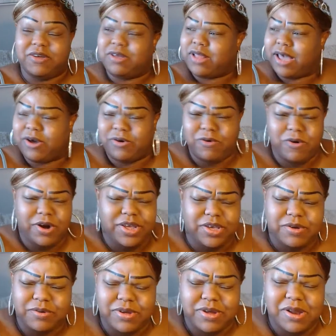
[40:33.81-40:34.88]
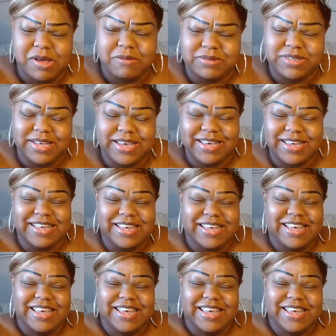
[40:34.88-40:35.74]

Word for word: You're like, who are you? You know what I'm saying?